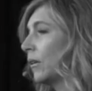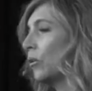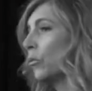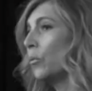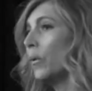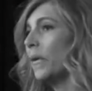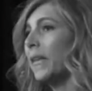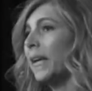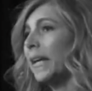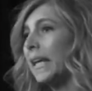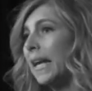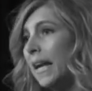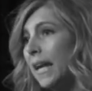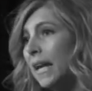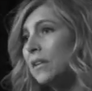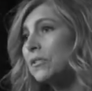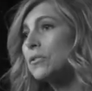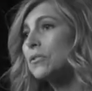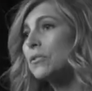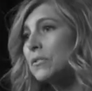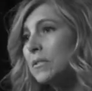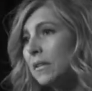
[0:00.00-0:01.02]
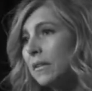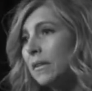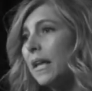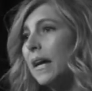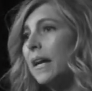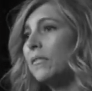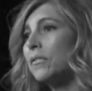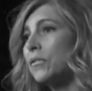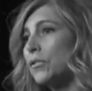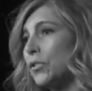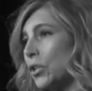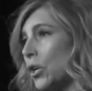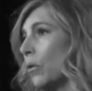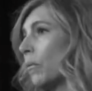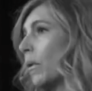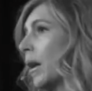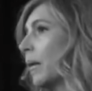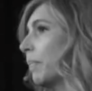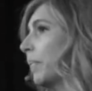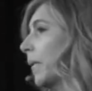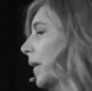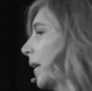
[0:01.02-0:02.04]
when the cancers in life show up